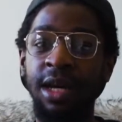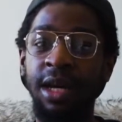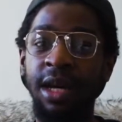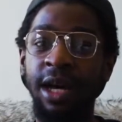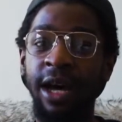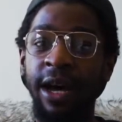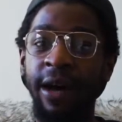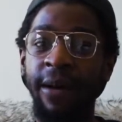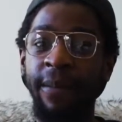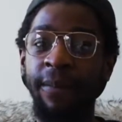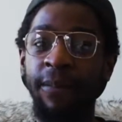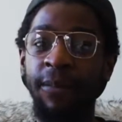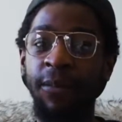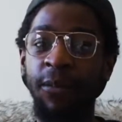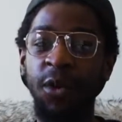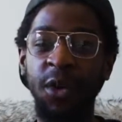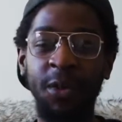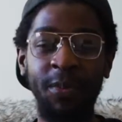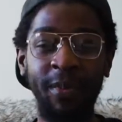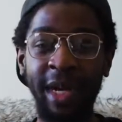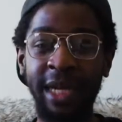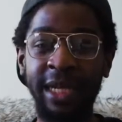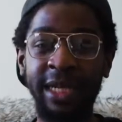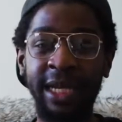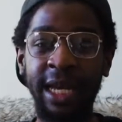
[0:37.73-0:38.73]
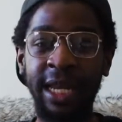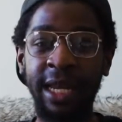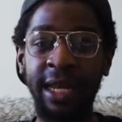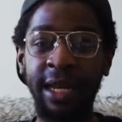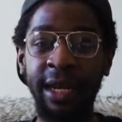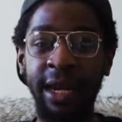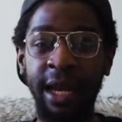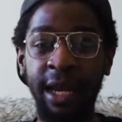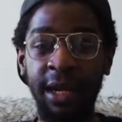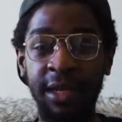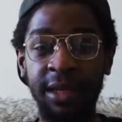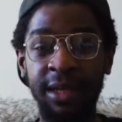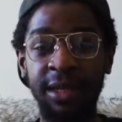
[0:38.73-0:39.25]
With my daily
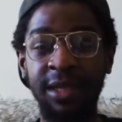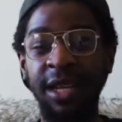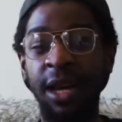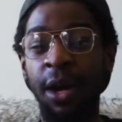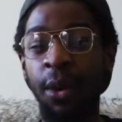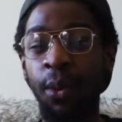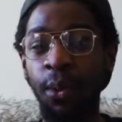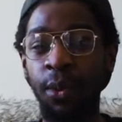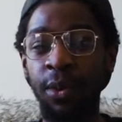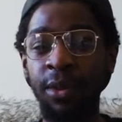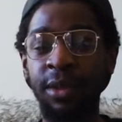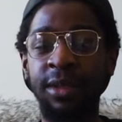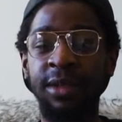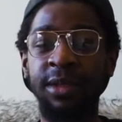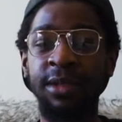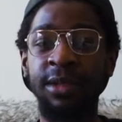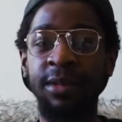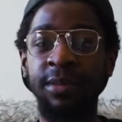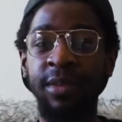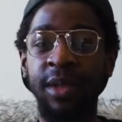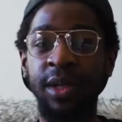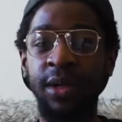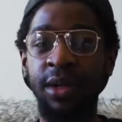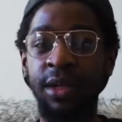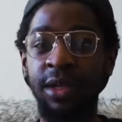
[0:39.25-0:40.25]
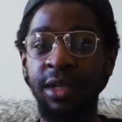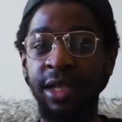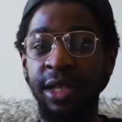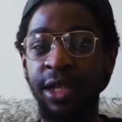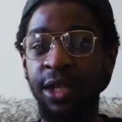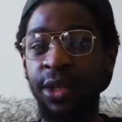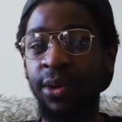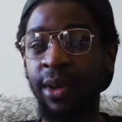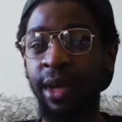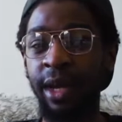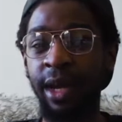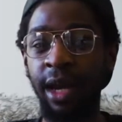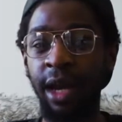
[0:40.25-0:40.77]
analysis, I will still be
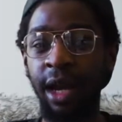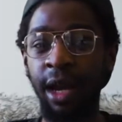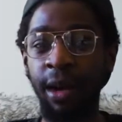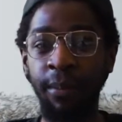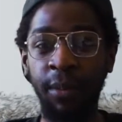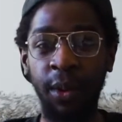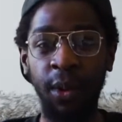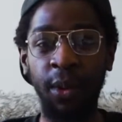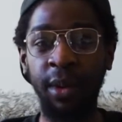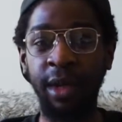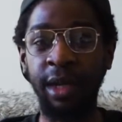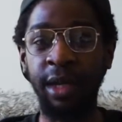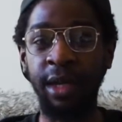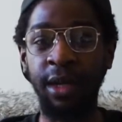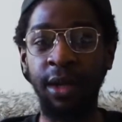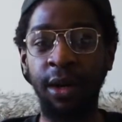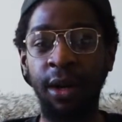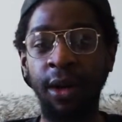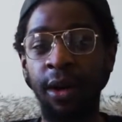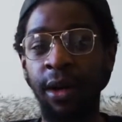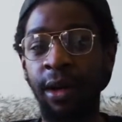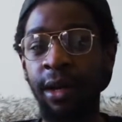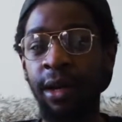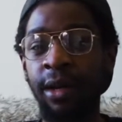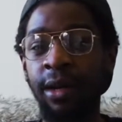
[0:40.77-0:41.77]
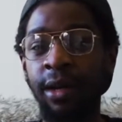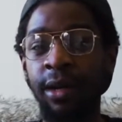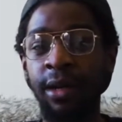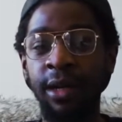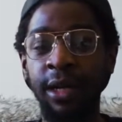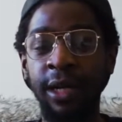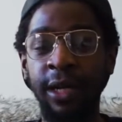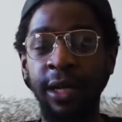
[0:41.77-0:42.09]
continuing uploading it on